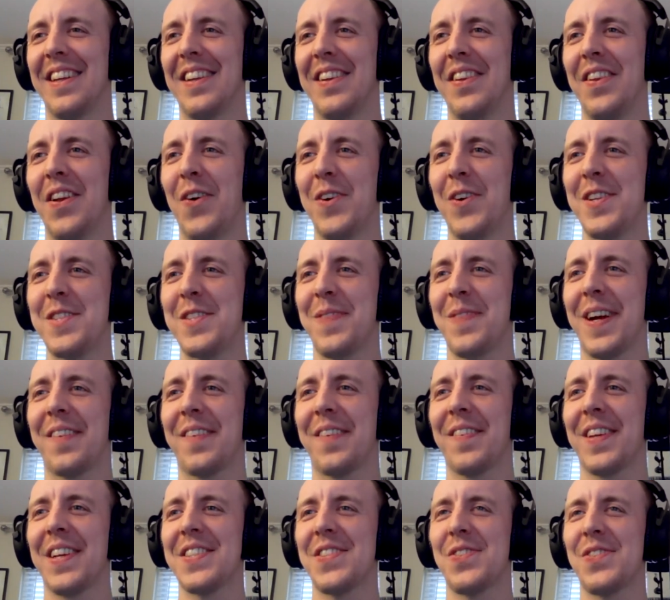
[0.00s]
No one's paying
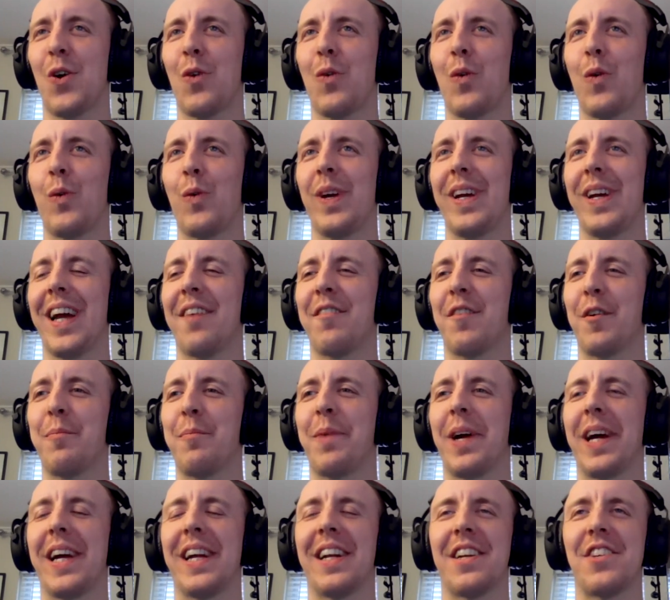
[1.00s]
for this, nor will we ever
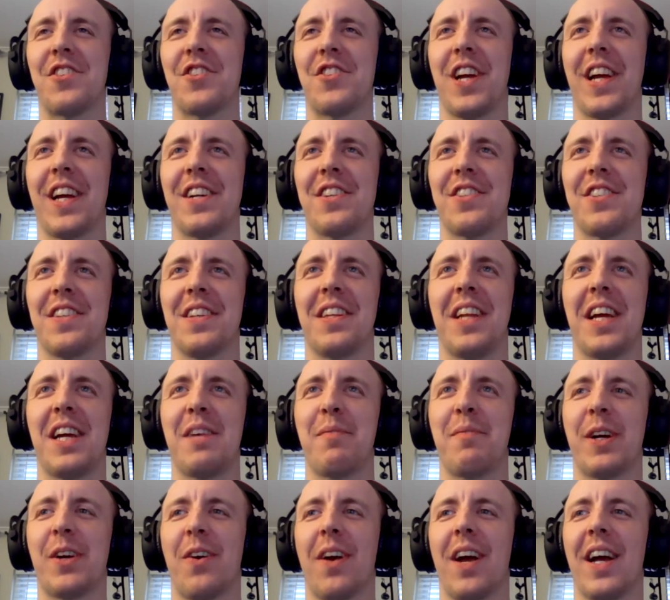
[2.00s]
pay to change the
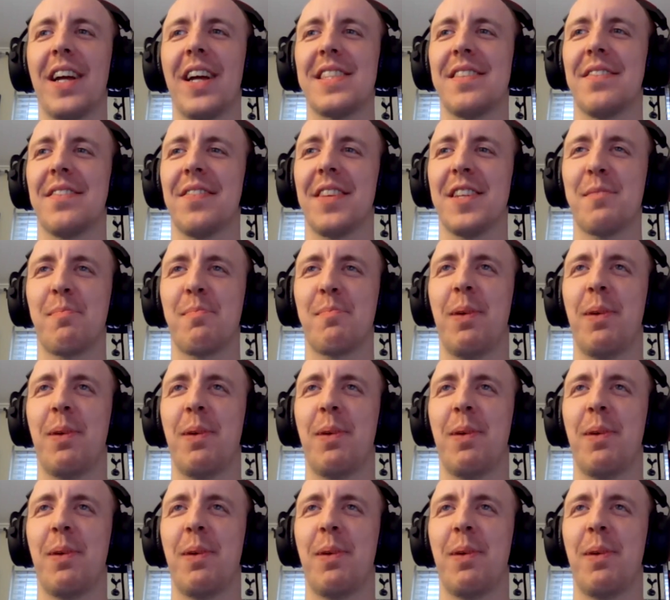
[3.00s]
naming rights of this.